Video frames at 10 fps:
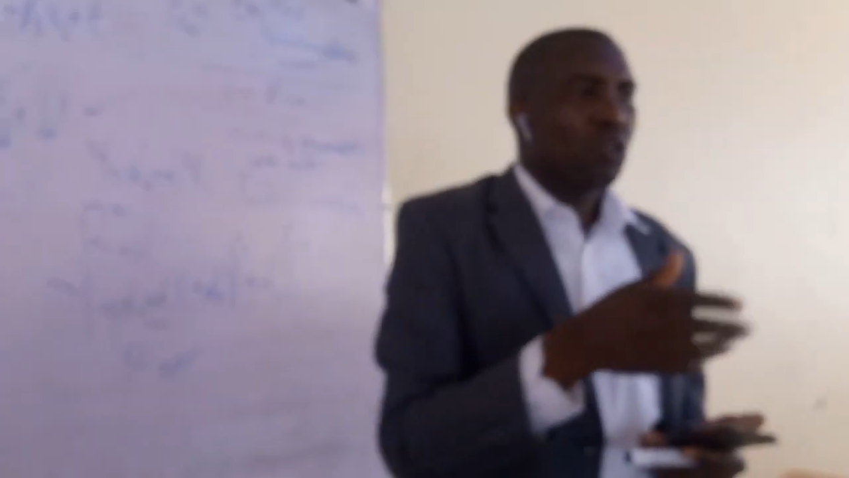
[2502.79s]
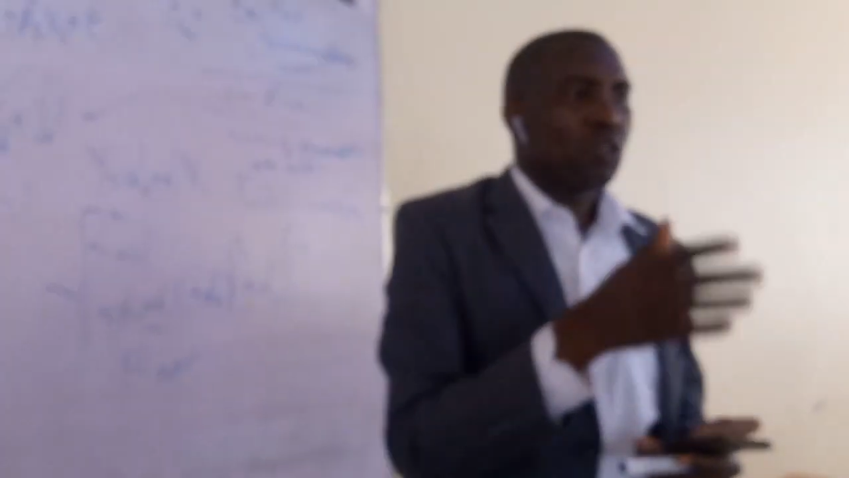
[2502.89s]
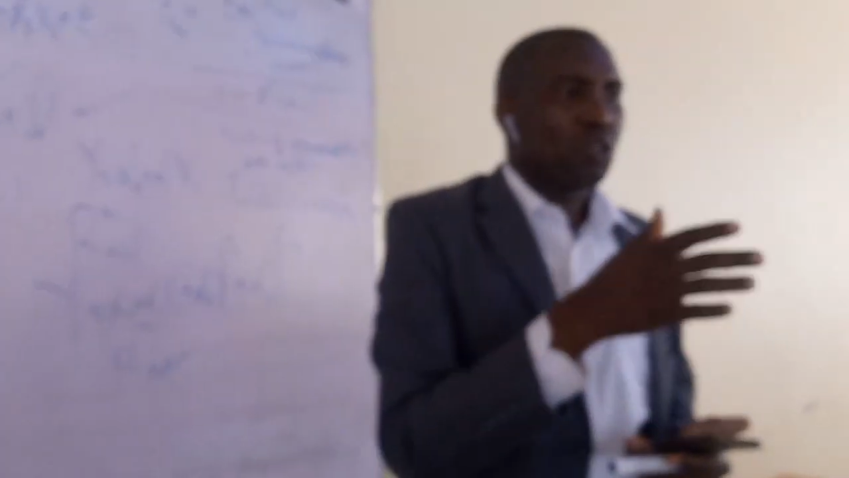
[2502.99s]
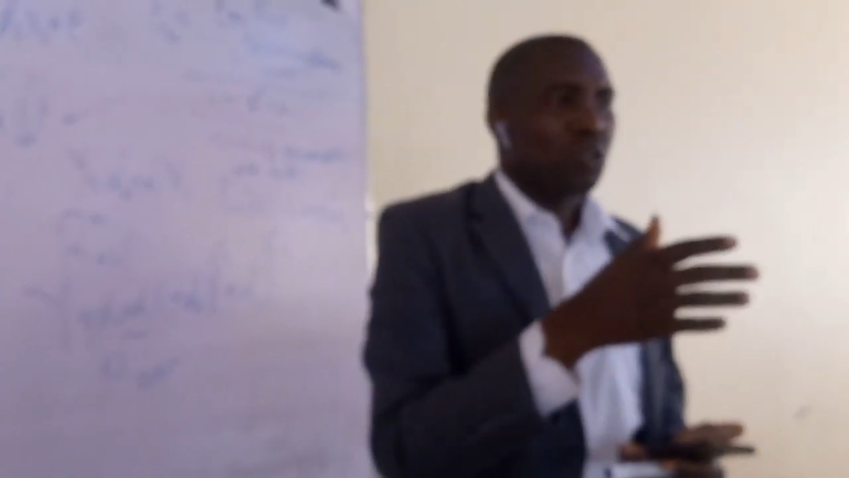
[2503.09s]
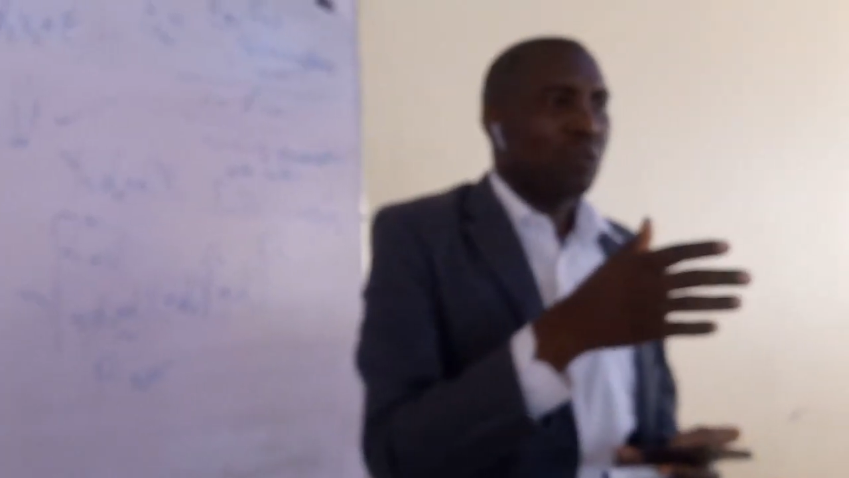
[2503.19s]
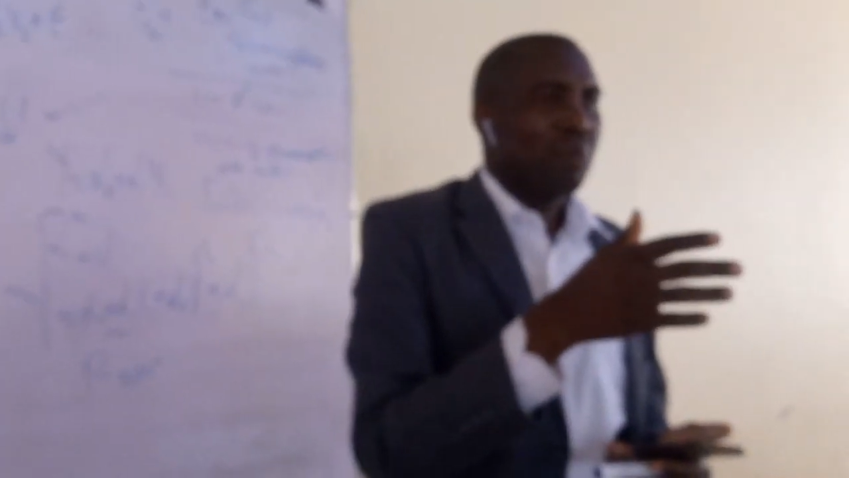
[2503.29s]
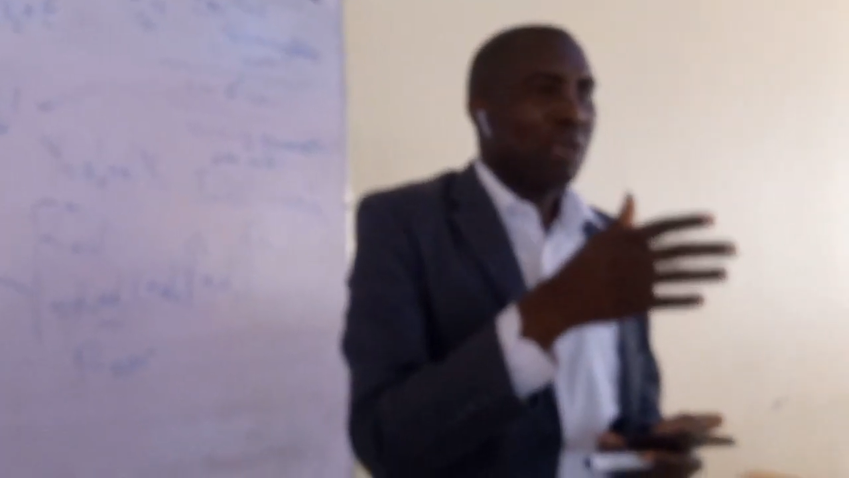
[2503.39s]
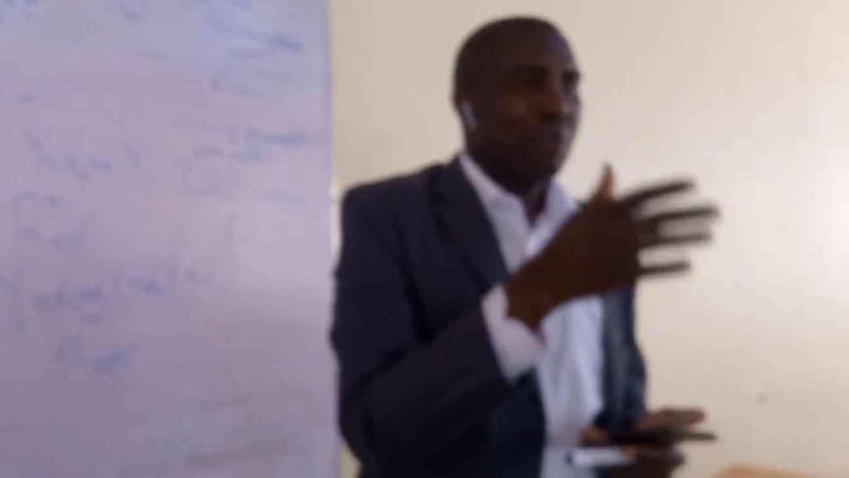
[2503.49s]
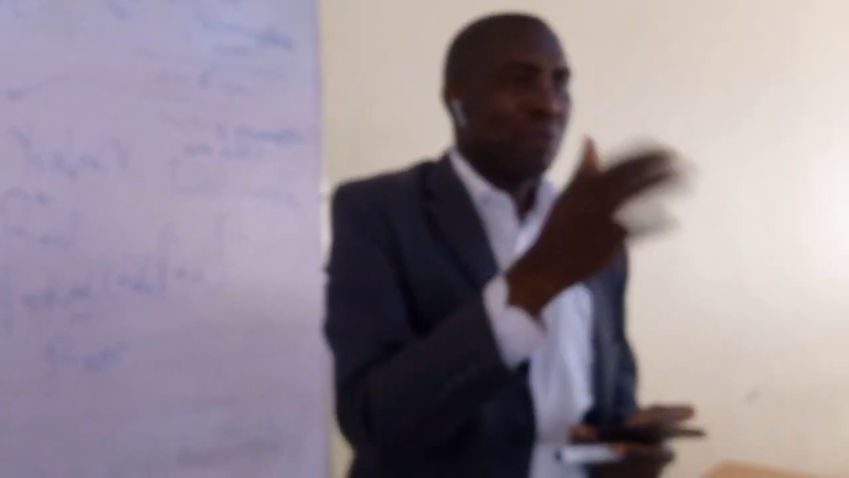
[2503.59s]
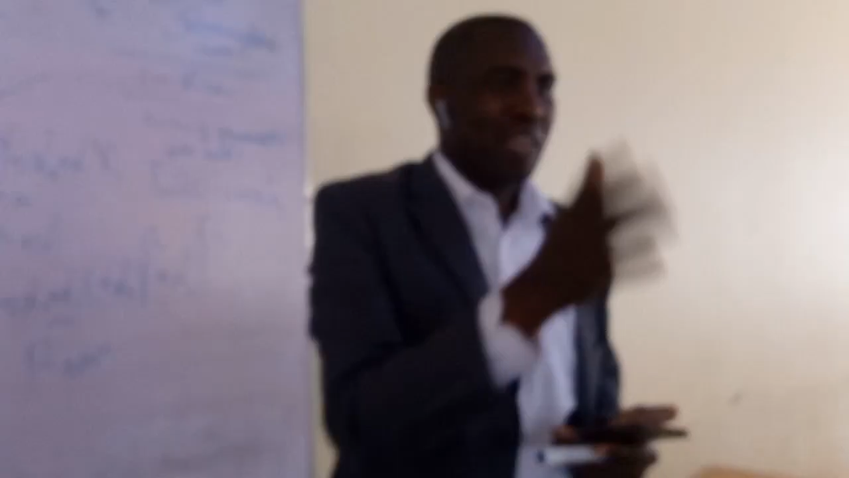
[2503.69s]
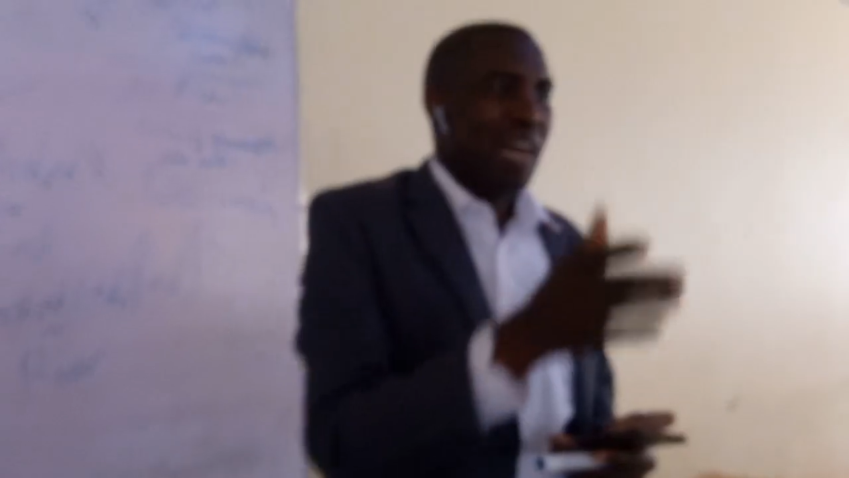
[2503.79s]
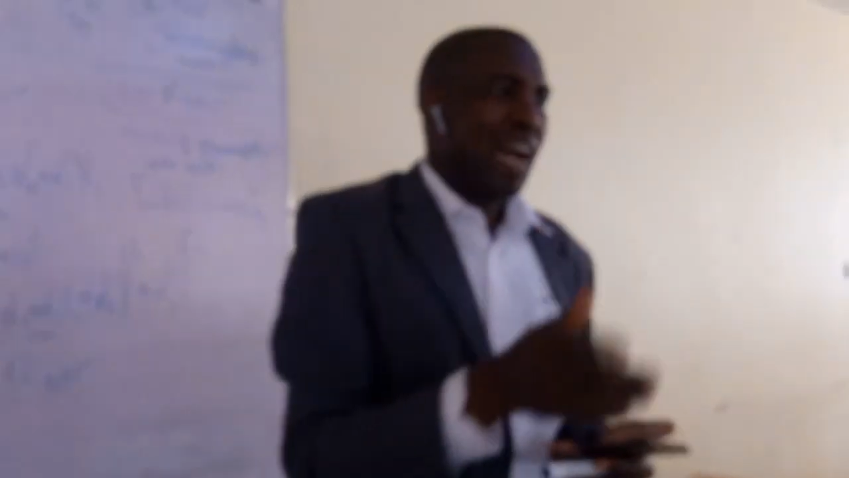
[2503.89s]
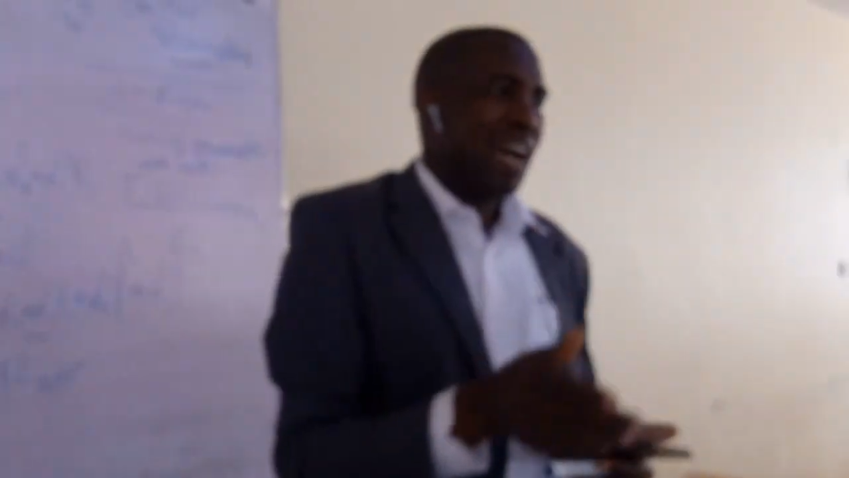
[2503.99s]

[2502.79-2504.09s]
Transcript: R, you may not